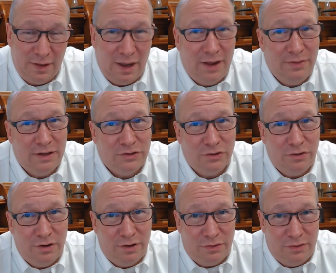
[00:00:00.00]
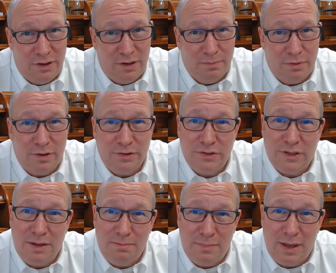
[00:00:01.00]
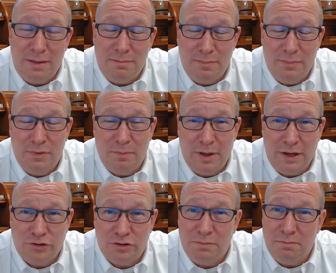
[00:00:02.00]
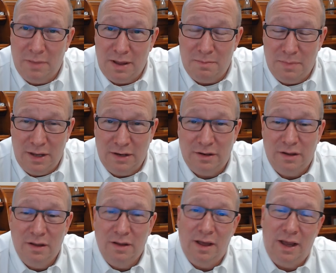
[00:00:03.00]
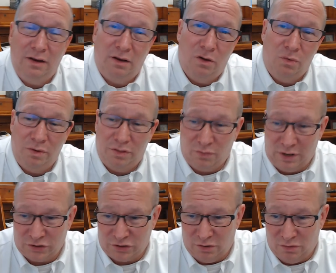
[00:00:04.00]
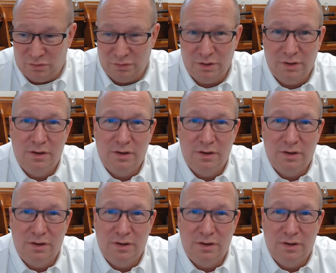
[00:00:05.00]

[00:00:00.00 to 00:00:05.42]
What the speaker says: And that's a good thing, because the patient may meet a lower threshold